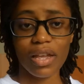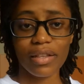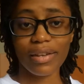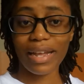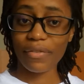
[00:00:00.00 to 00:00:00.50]

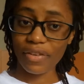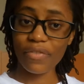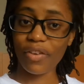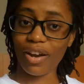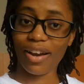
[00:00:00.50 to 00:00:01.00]
They're like,
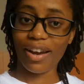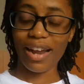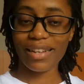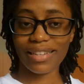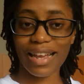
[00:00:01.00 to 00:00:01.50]
fever?
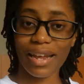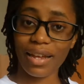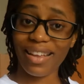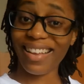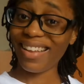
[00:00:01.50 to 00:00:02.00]
I was like,
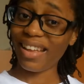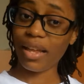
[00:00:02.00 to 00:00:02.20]
Huh?